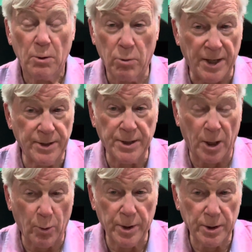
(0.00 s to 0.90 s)
right in
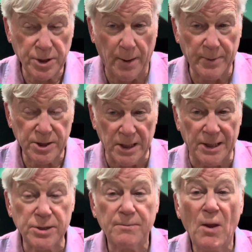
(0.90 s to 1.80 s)
there where your tummy
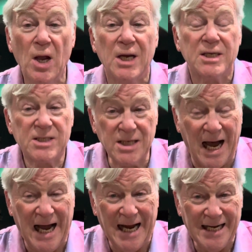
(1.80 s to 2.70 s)
sits,
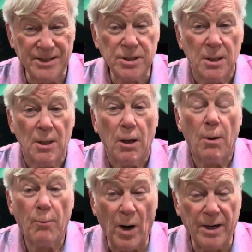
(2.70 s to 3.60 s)
sides,
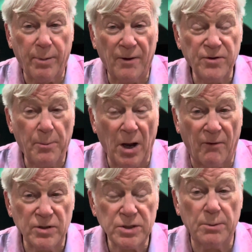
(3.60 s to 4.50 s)
right above the
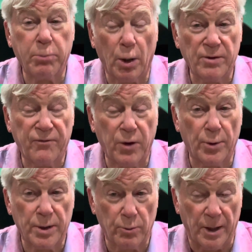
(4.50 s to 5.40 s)
pelvis and below the
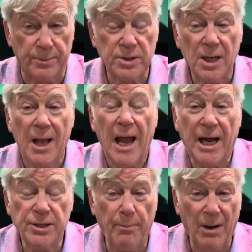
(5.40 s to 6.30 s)
floating ribs,
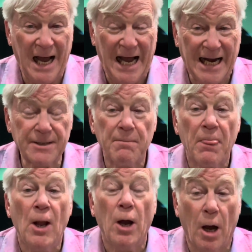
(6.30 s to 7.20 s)
and the back
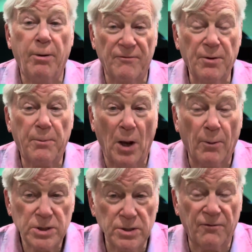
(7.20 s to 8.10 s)
above the
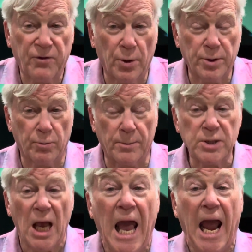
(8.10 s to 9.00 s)
pelvis and the floating ribs.
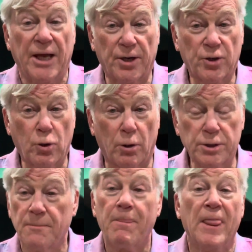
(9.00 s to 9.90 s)
And then, of course,
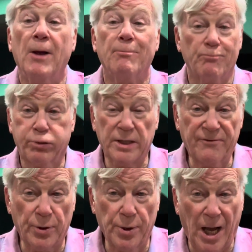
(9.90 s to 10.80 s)
believe
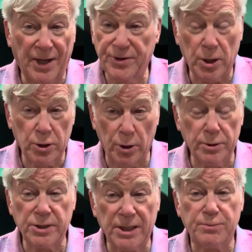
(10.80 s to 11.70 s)
it or not, the
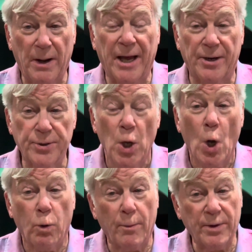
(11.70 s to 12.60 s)
glutes expand
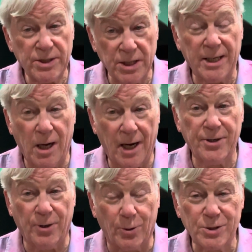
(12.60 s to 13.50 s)
when we sing high
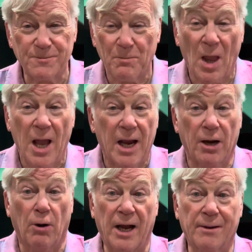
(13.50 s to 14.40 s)
notes.
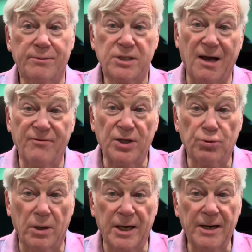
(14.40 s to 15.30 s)
Here I am,
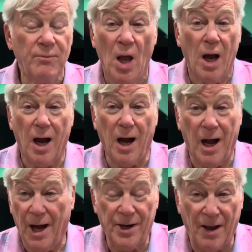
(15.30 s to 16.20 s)
73,
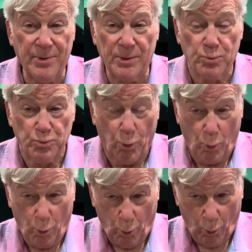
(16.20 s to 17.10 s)
and I've been
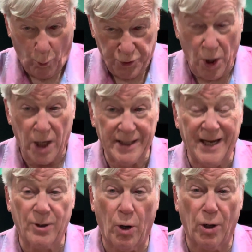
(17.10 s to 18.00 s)

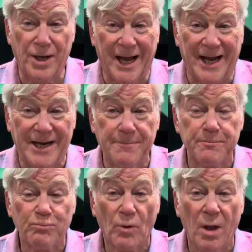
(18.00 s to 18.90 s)
talking all day,
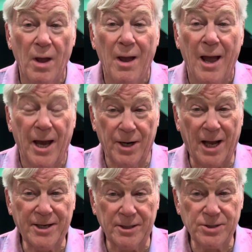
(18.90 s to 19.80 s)
and
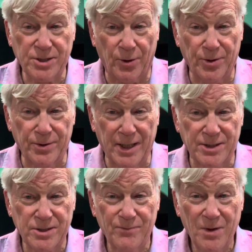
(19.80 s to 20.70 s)
I can still do
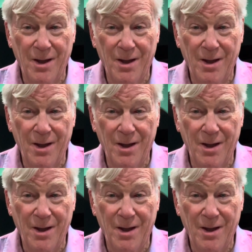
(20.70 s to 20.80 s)
this.